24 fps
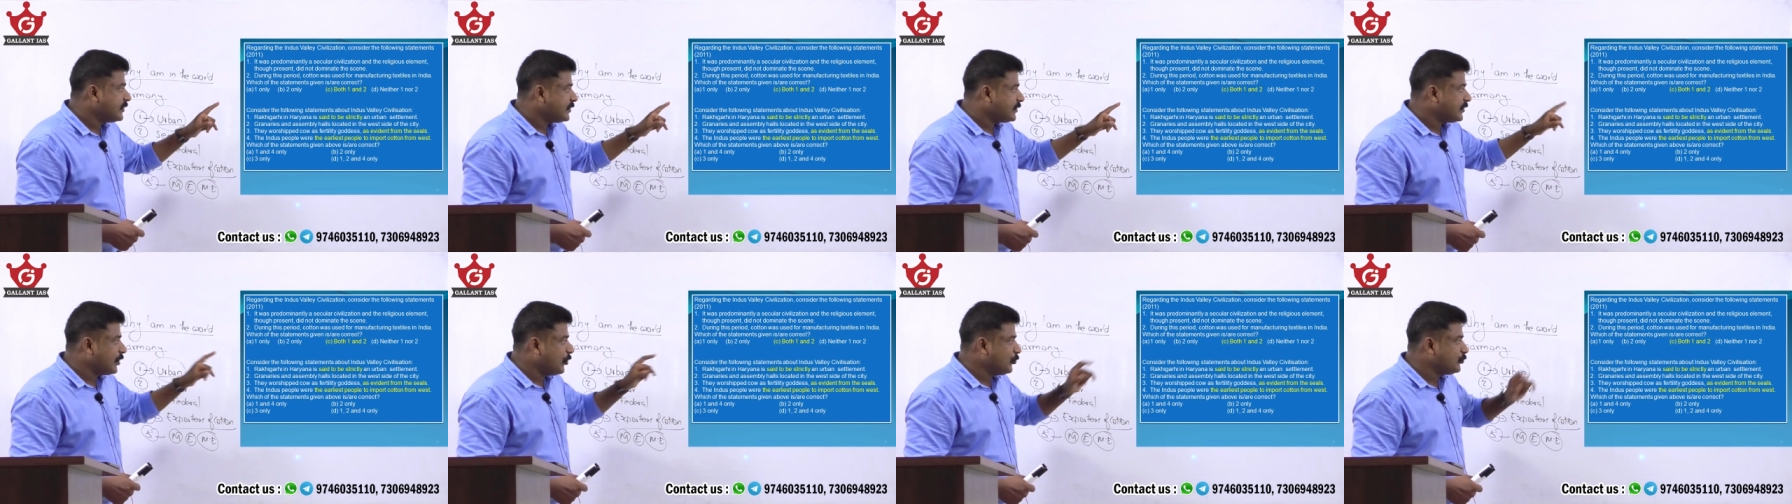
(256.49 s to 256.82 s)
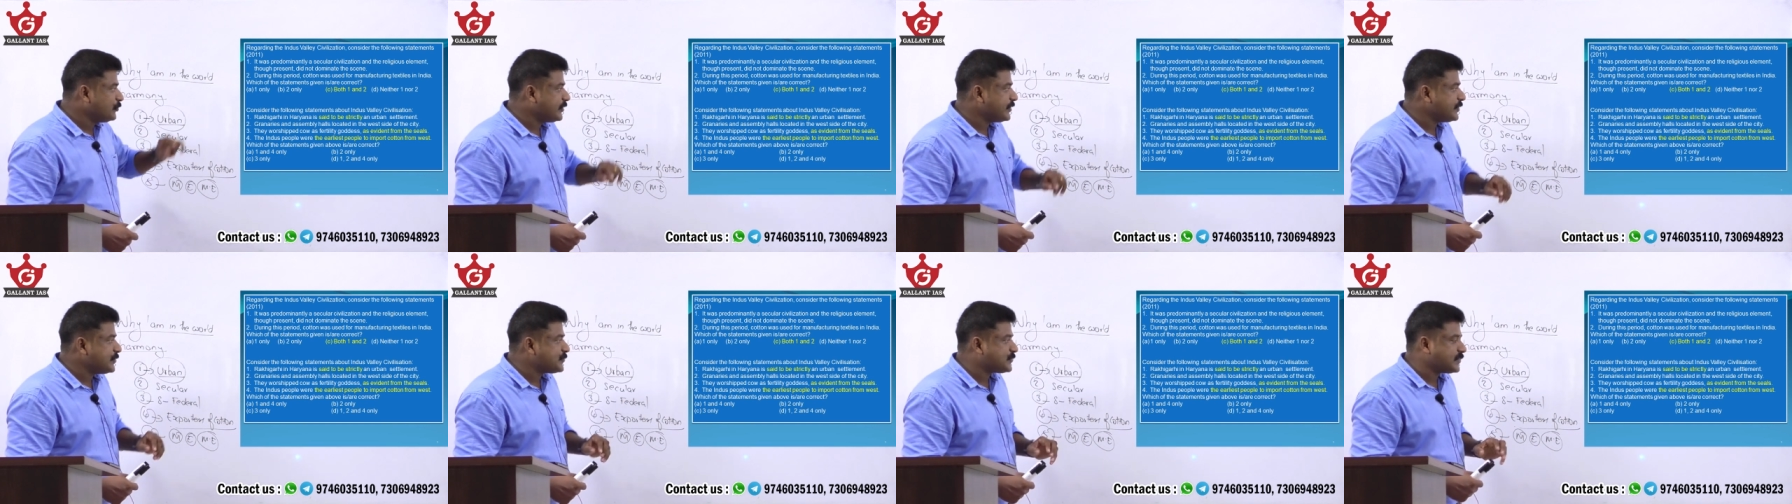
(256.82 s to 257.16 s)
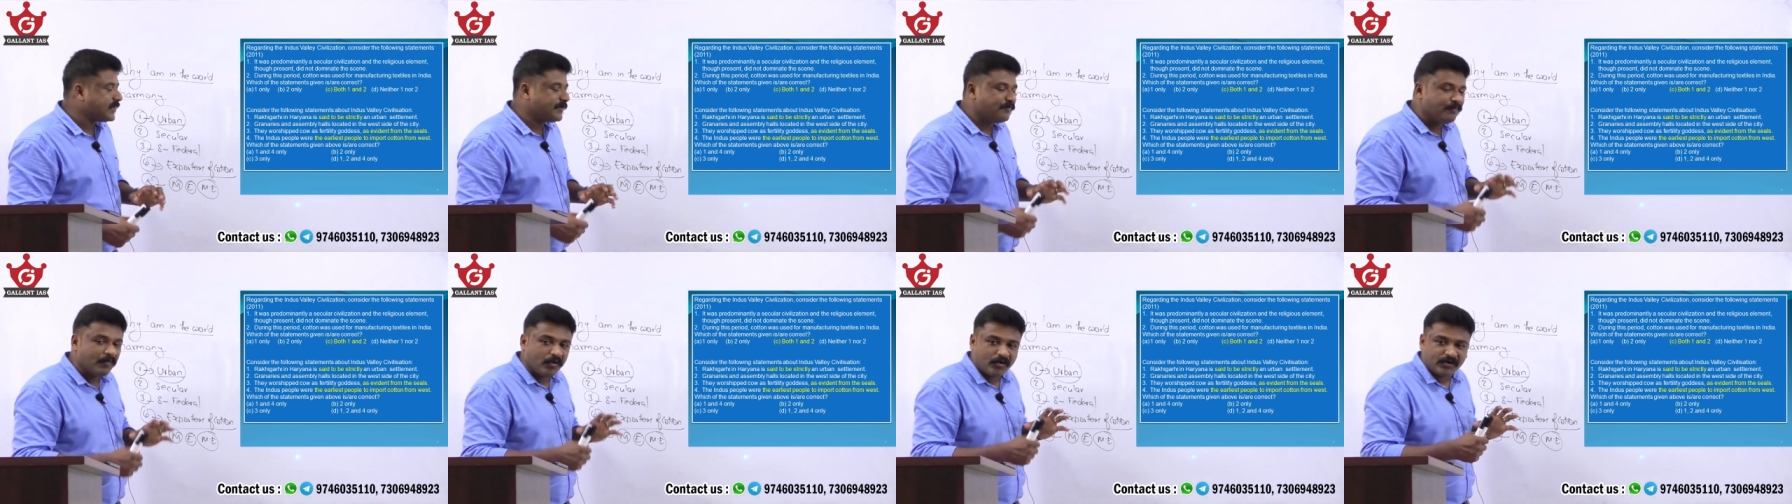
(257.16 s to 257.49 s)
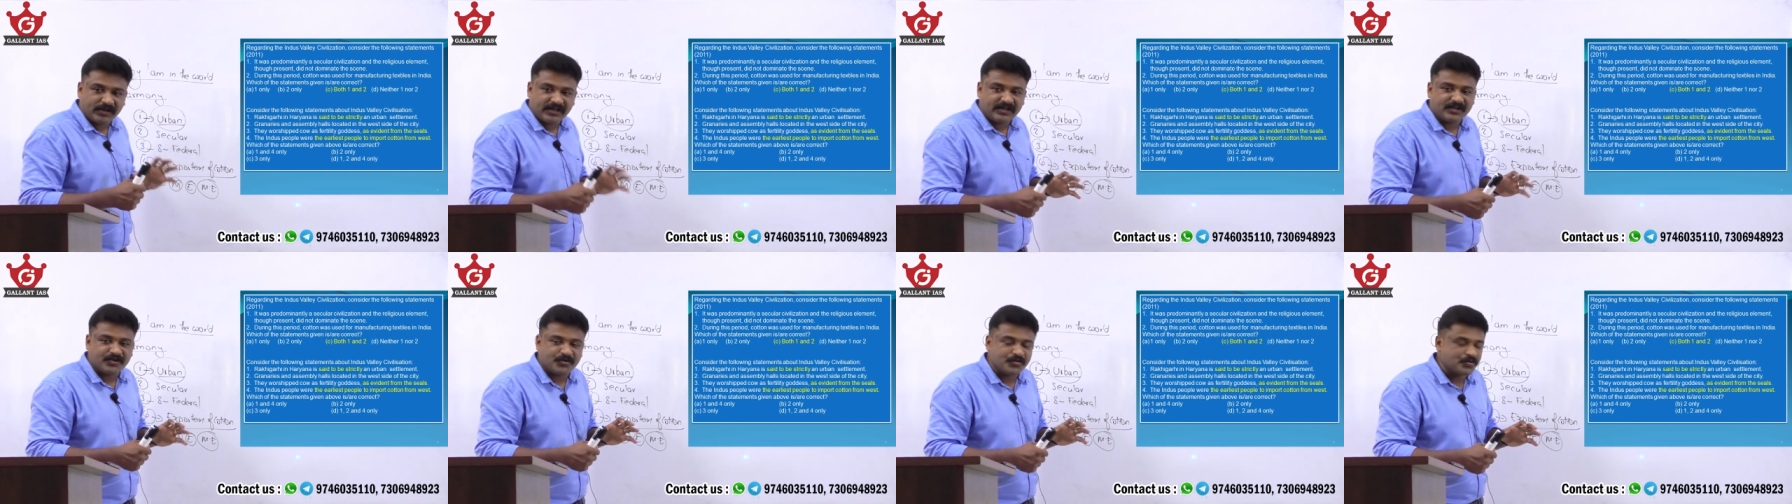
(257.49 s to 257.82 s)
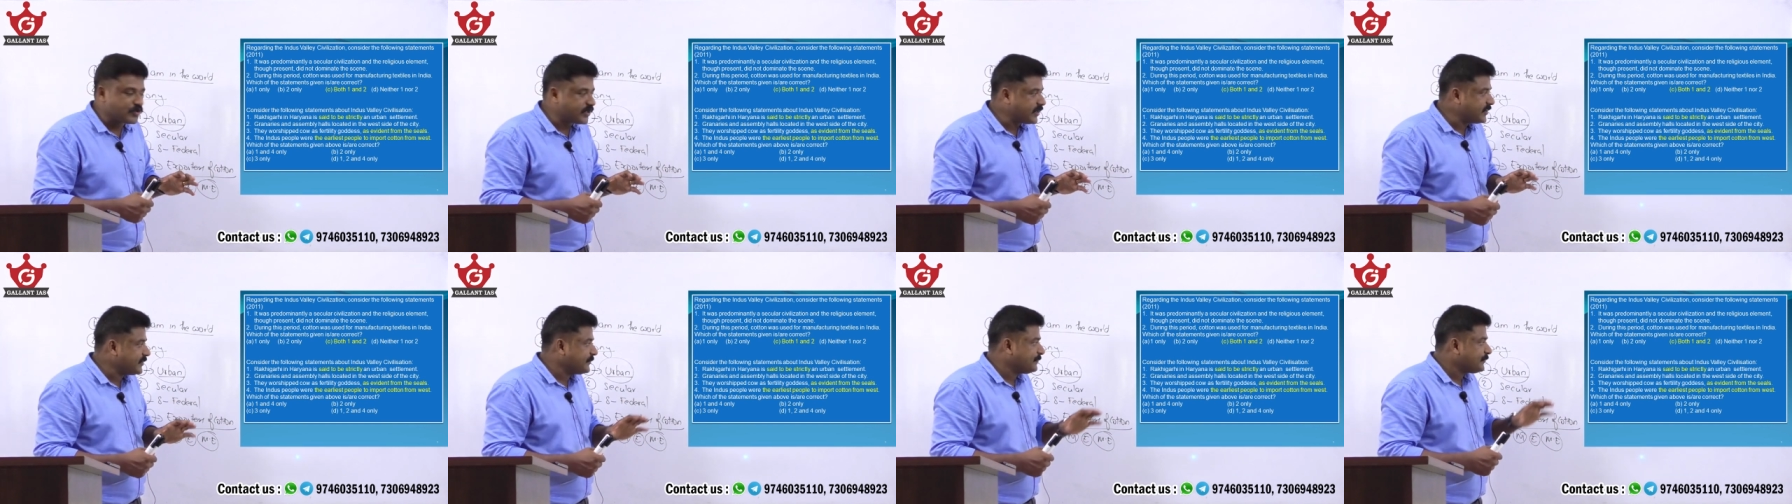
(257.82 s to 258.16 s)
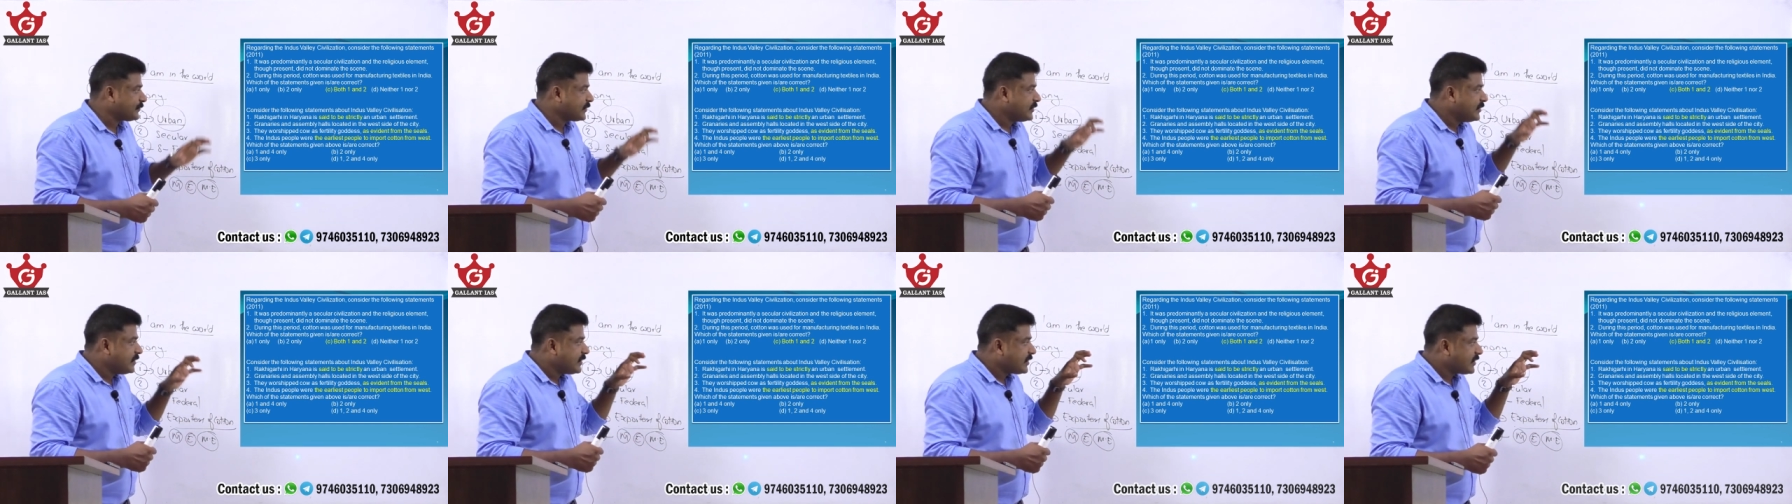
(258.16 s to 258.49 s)
Now there is a model question.
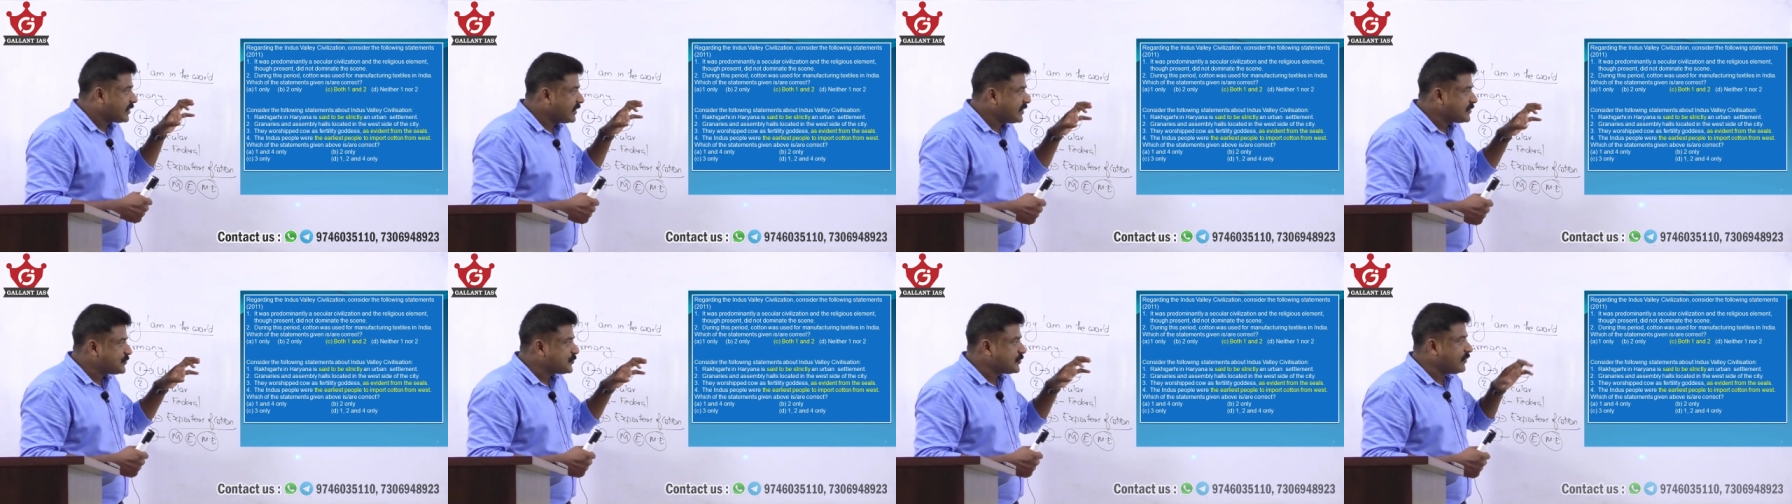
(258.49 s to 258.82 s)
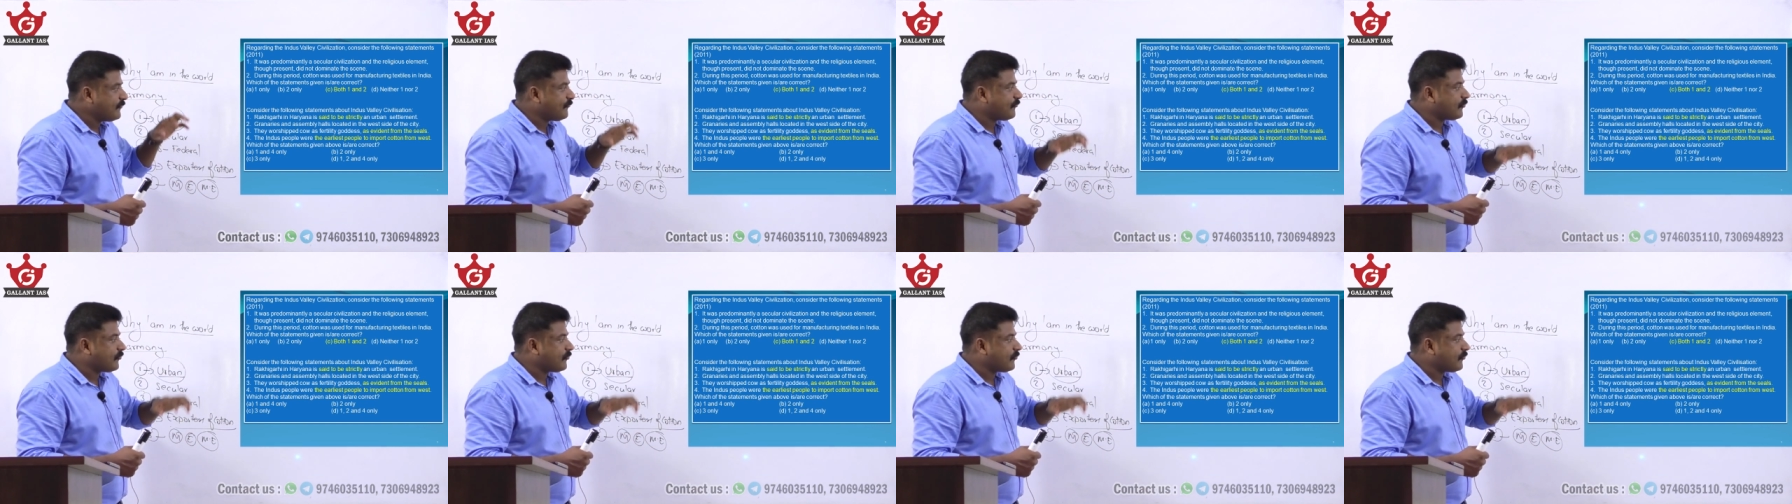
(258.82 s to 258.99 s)
Consider